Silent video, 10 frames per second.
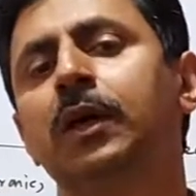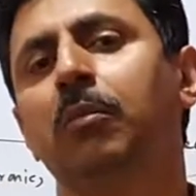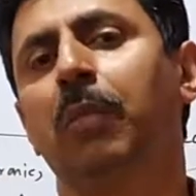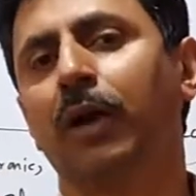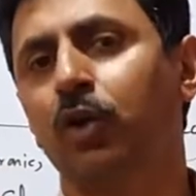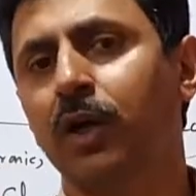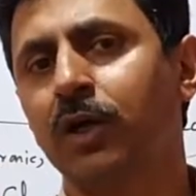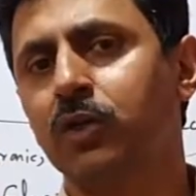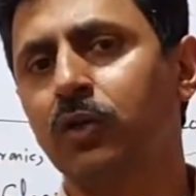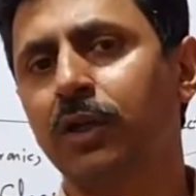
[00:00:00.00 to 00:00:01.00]

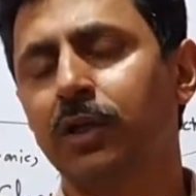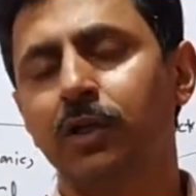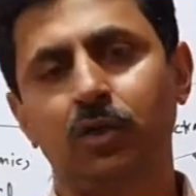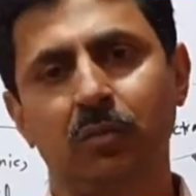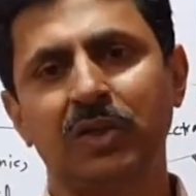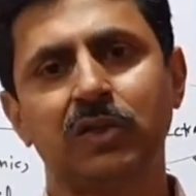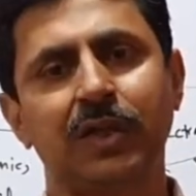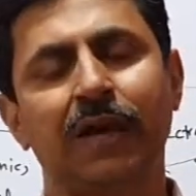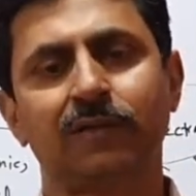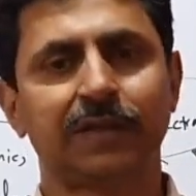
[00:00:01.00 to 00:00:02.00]
microcontroller, you must
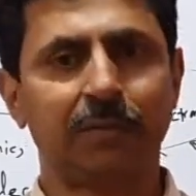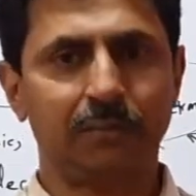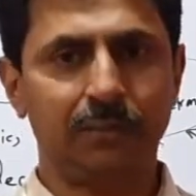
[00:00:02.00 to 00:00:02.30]
have some